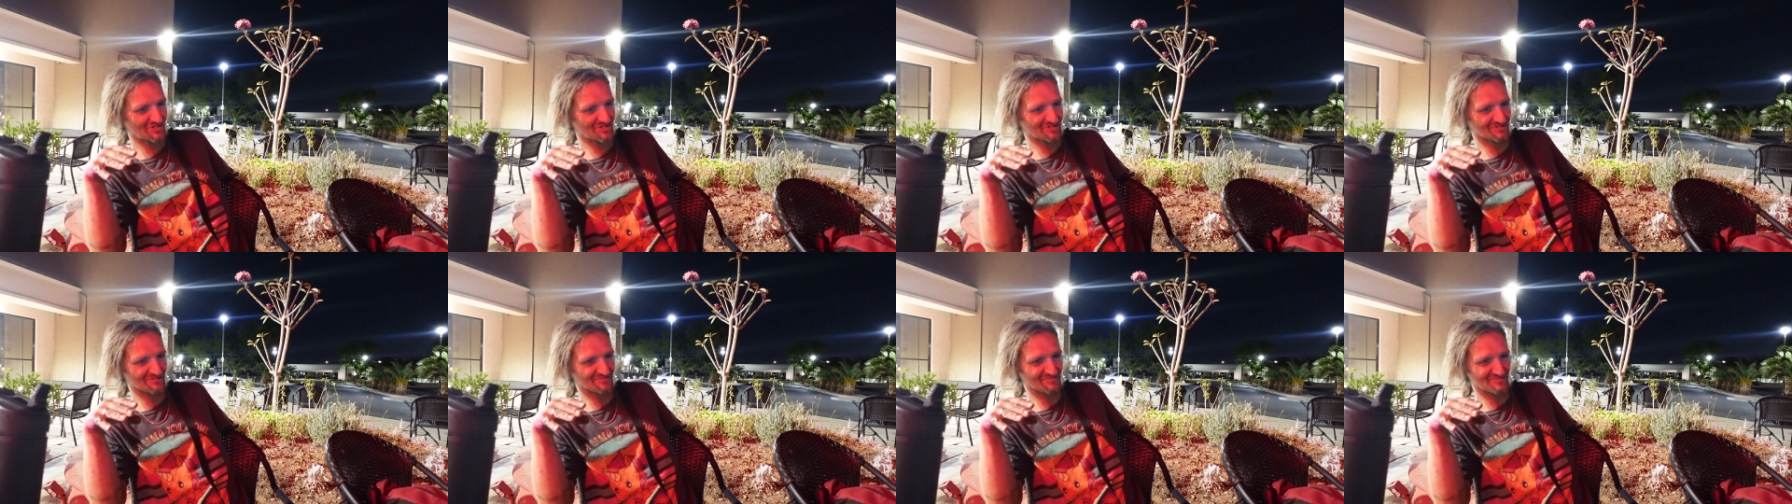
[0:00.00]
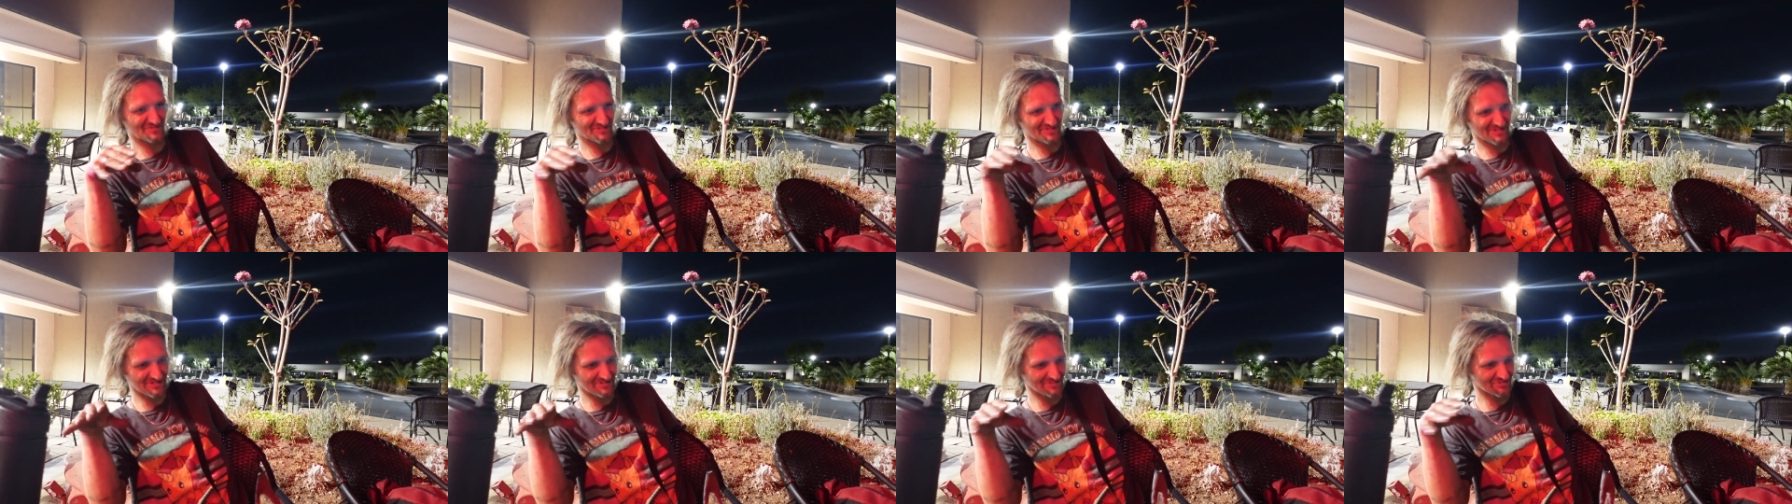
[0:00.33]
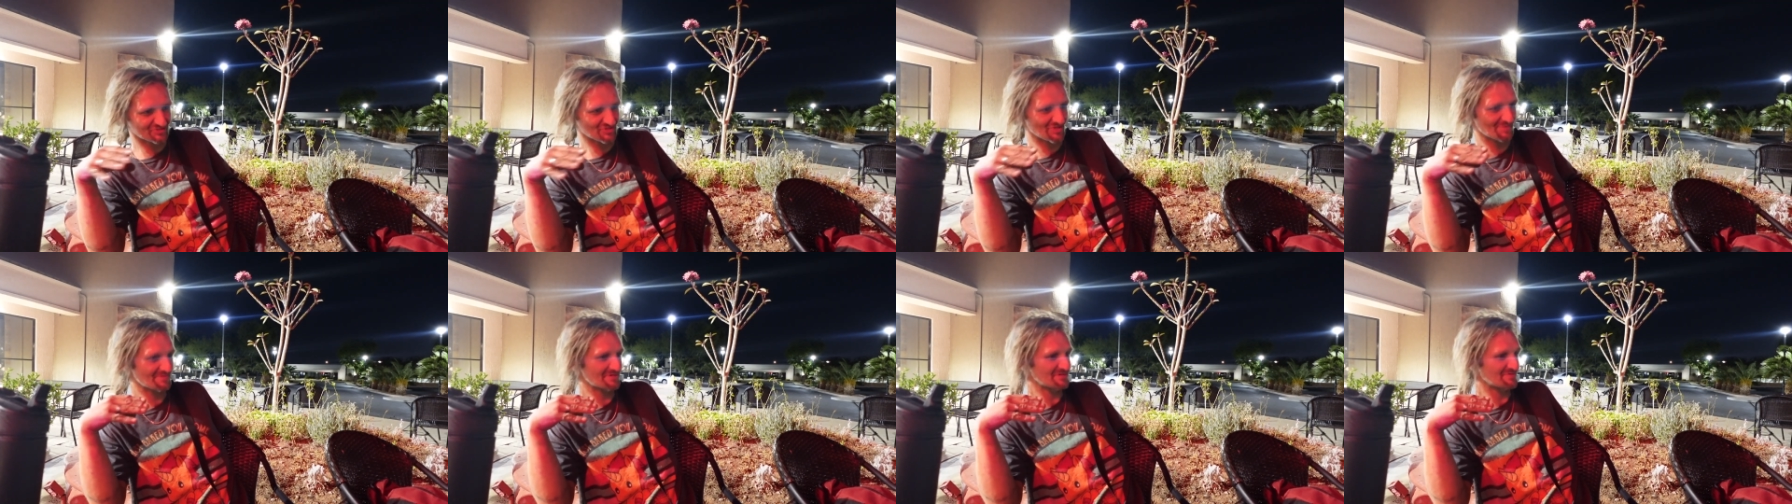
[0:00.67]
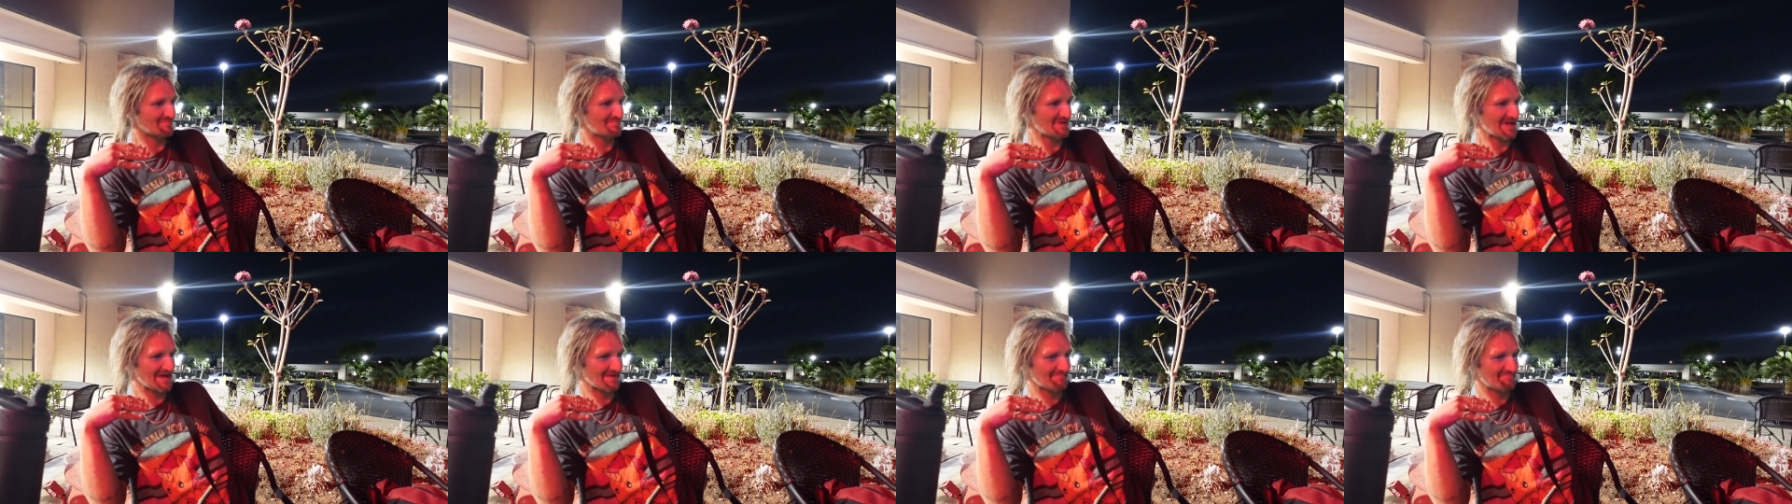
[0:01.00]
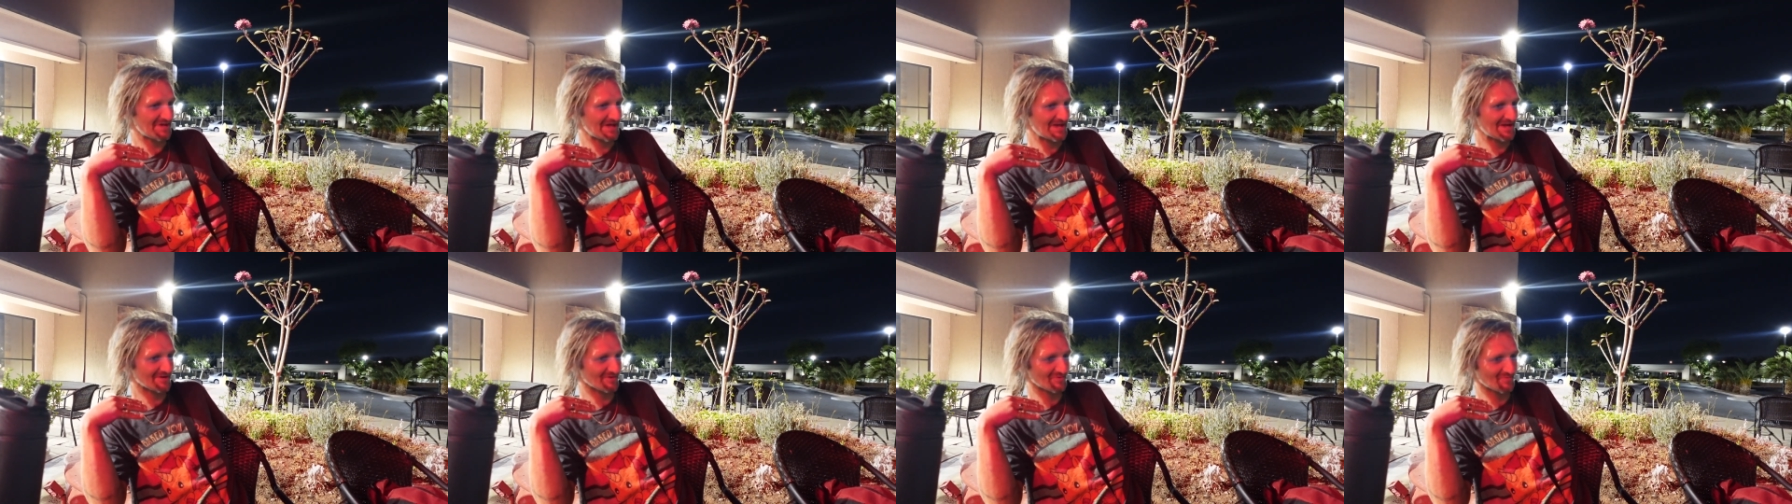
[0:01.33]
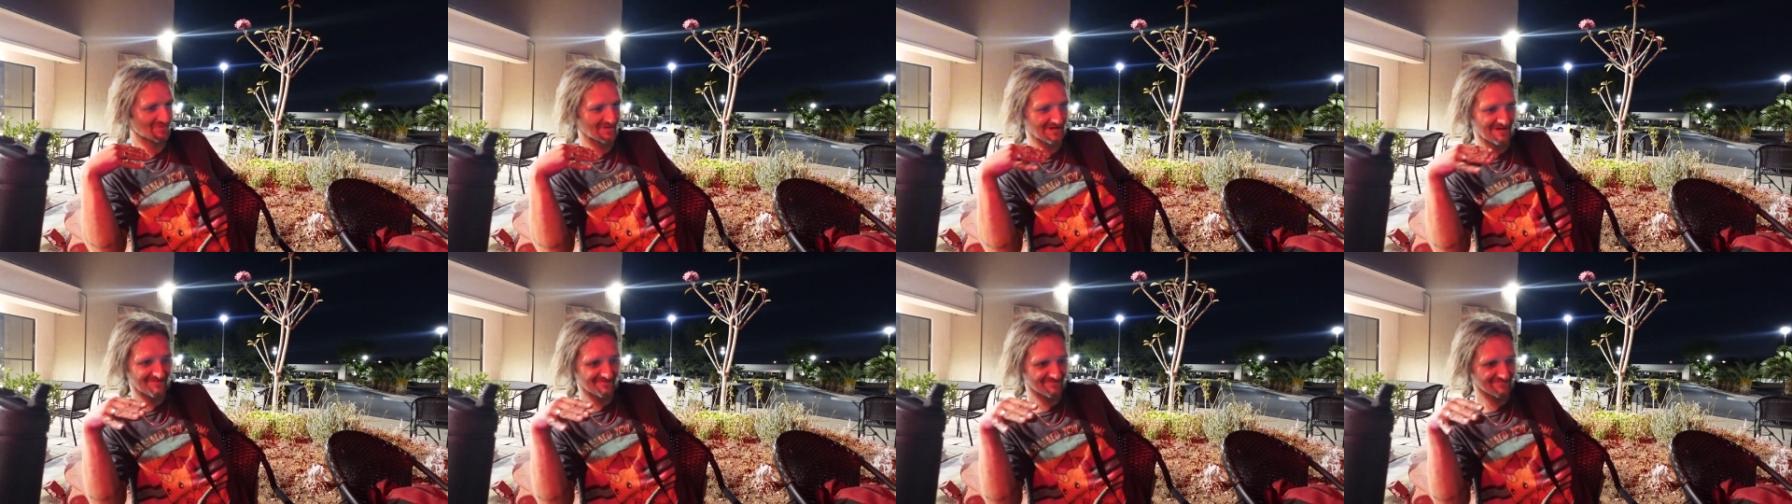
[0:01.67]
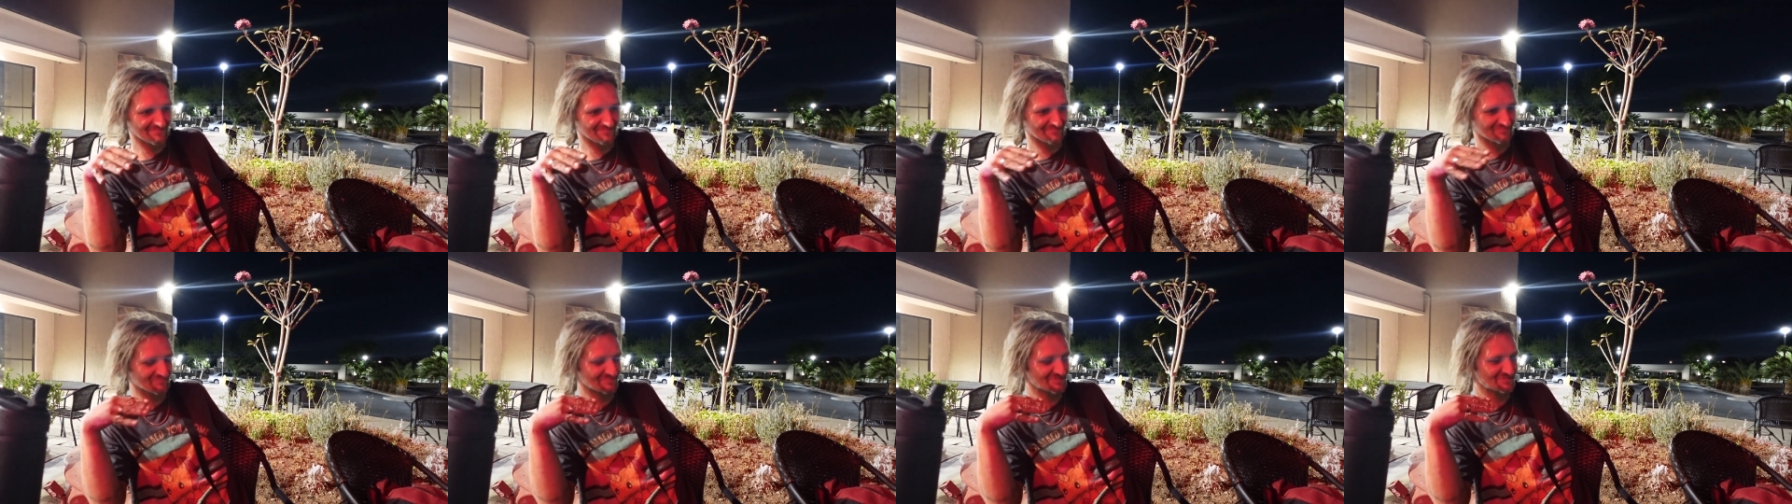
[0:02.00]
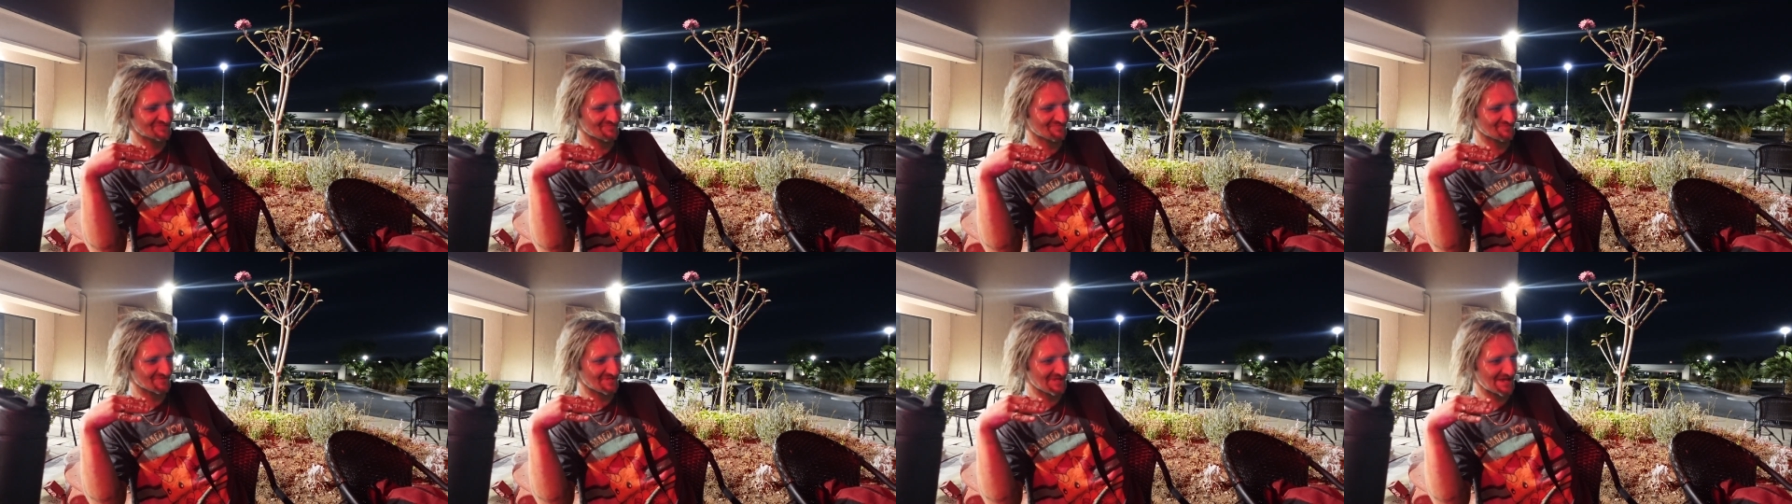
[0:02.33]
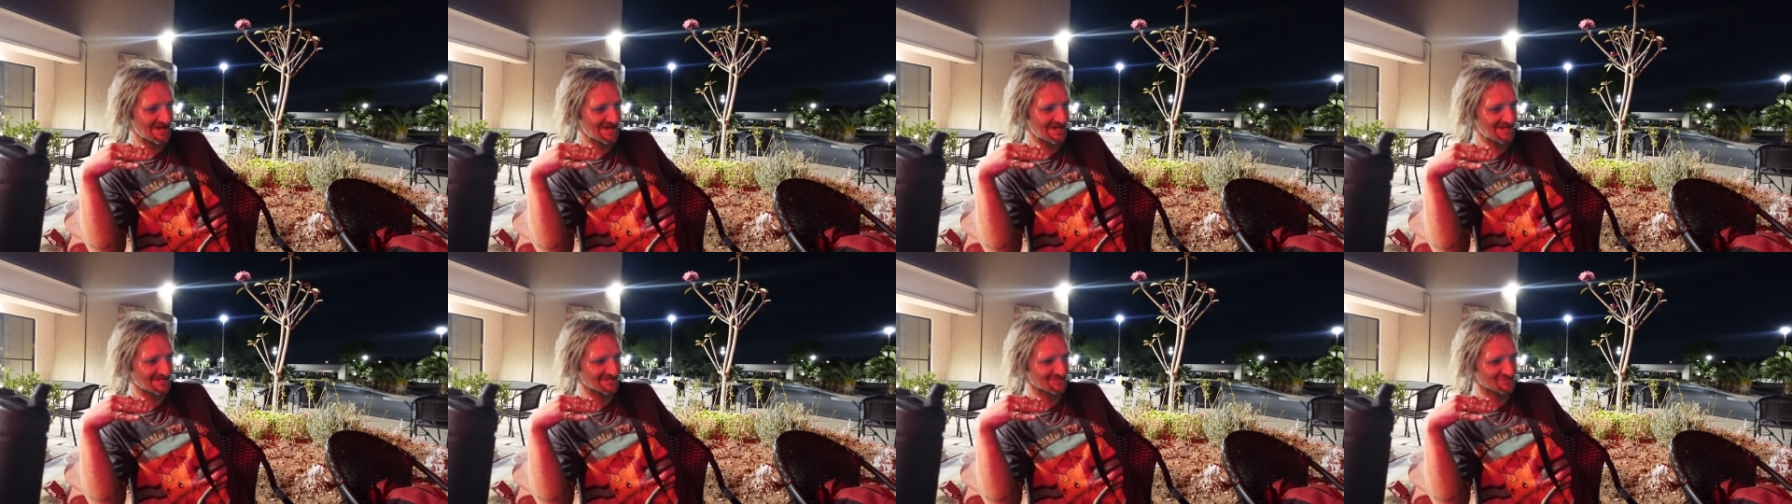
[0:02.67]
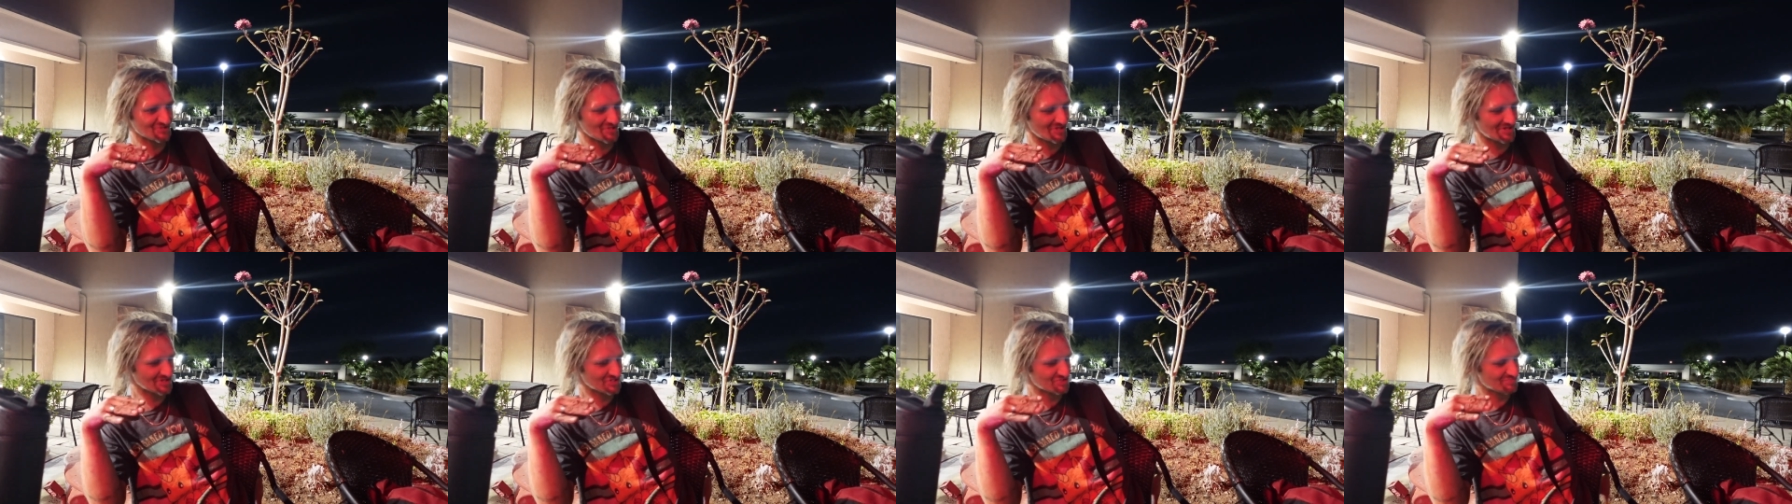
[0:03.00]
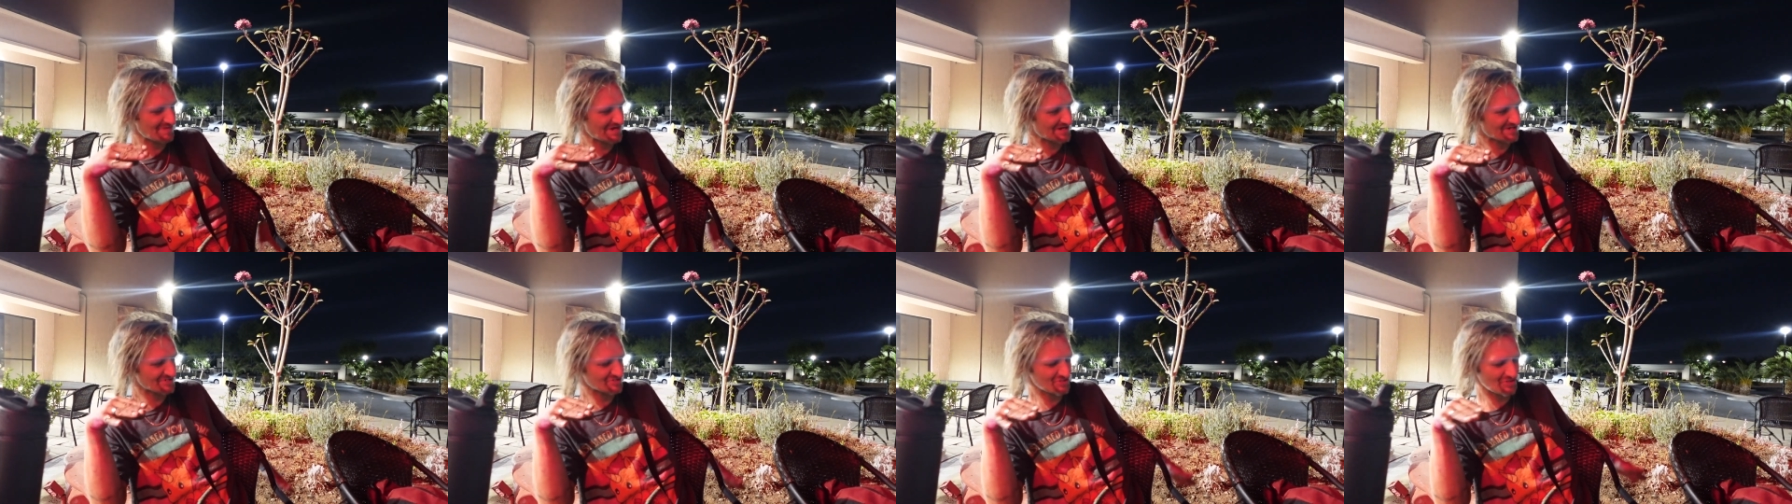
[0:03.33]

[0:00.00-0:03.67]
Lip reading: or get you dump your backpack or whatever reason for that, and it's unexpected.